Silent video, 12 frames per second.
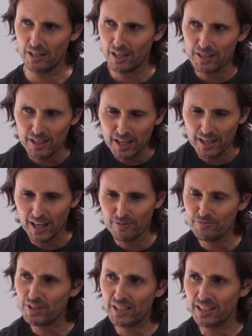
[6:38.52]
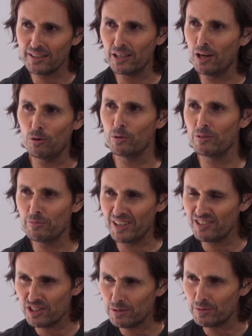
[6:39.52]
a feeling that I will
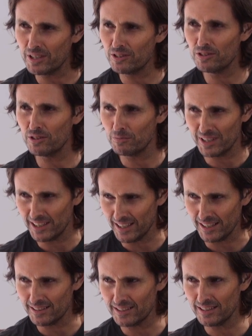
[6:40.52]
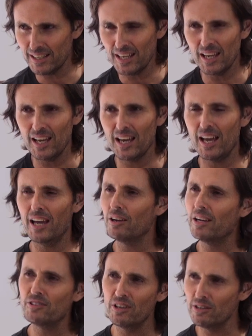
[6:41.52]
eventually be humiliated and
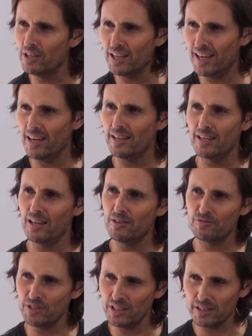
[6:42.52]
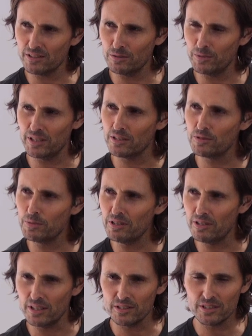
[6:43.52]
I don't allow that feeling to be
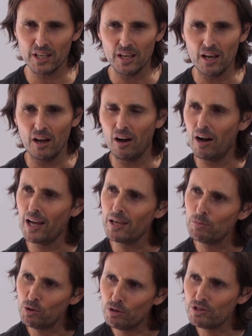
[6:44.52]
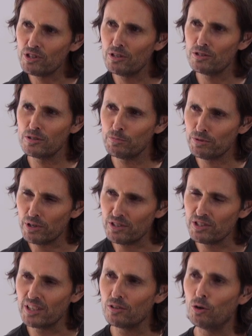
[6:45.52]
experienced, I am also
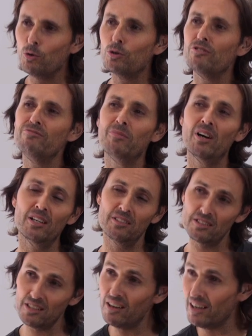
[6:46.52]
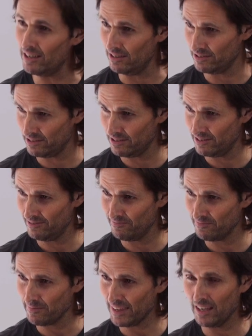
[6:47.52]
suppressing all of my desires.
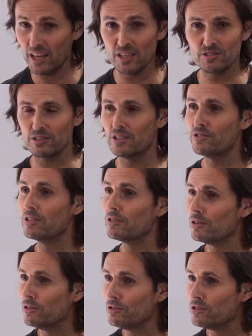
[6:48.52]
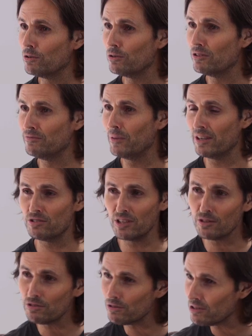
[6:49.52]
Mm. So this includes all of my
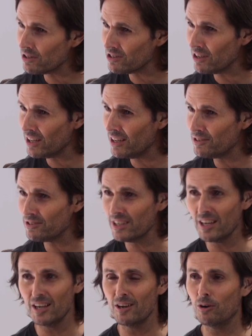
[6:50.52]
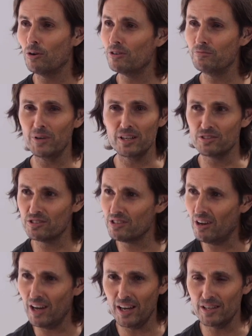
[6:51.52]
sexual desires, all of my
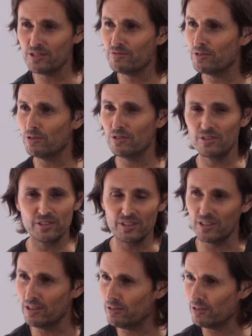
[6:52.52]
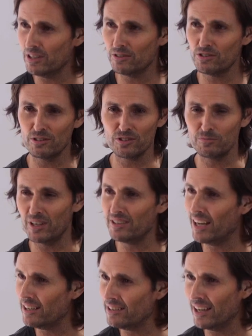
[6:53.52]
desires for, you know, in terms of my
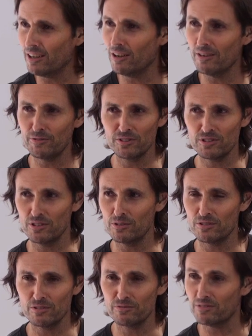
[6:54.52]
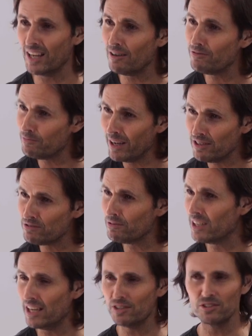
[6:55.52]
day-to-day life, in terms of love-based
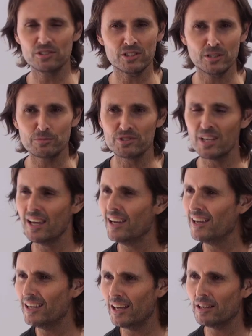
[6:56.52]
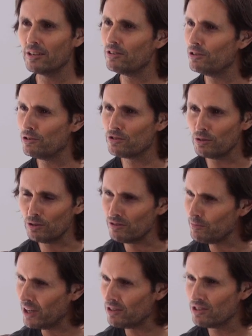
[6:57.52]
relationships. It includes all of
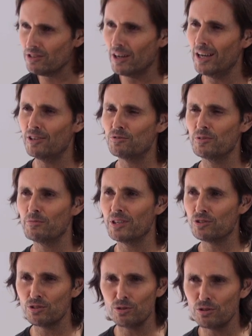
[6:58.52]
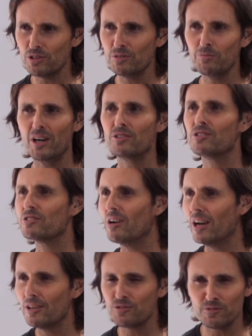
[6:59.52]
my desires with my children, my
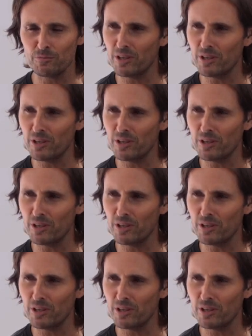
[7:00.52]
desires for